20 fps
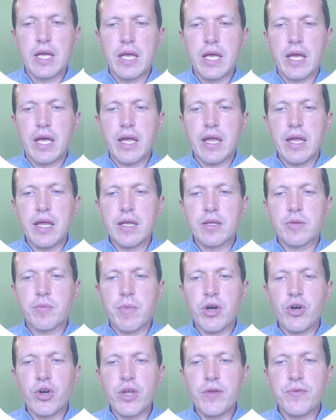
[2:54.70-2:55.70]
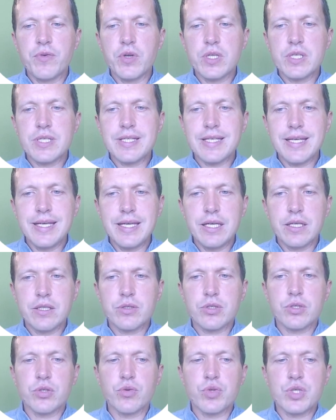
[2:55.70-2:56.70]
and my reference
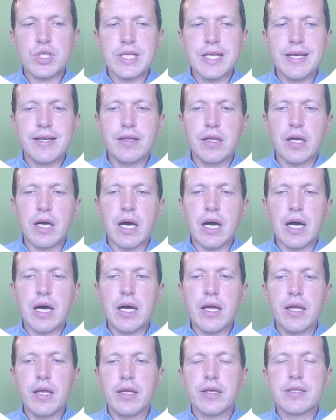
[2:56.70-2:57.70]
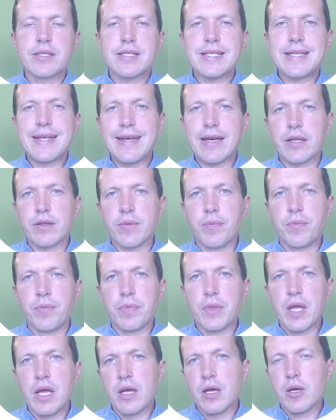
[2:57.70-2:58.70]
is to cell I10.
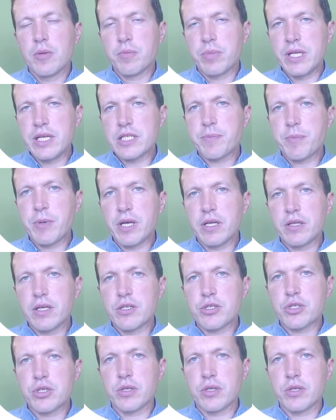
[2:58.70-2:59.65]
Please pay attention.